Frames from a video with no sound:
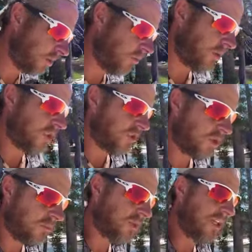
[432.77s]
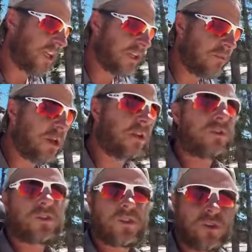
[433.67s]
which is going to be Kennedy
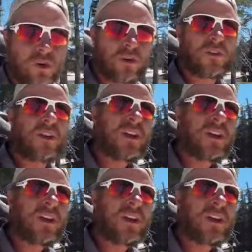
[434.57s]
Meadows North.